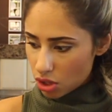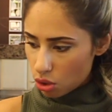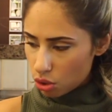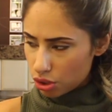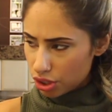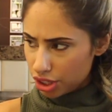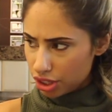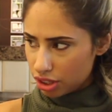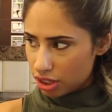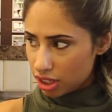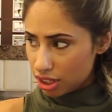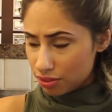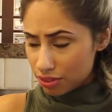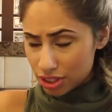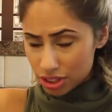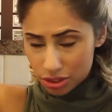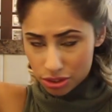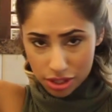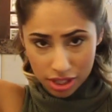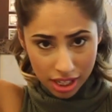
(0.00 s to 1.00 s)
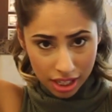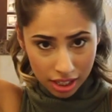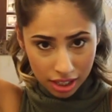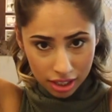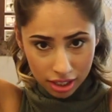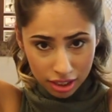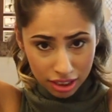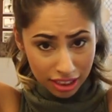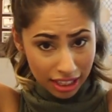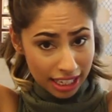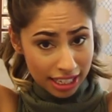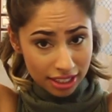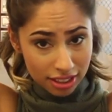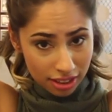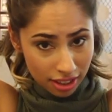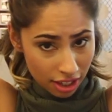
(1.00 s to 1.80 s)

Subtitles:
Or you could even use like a light